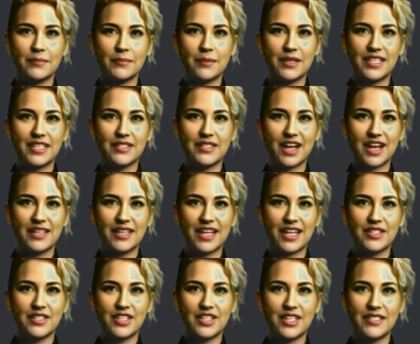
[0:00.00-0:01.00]
but has not
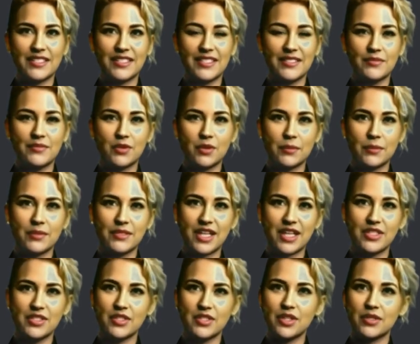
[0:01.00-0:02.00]
yet achieved its full
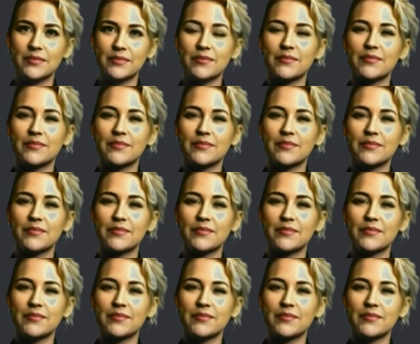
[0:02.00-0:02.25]
potential.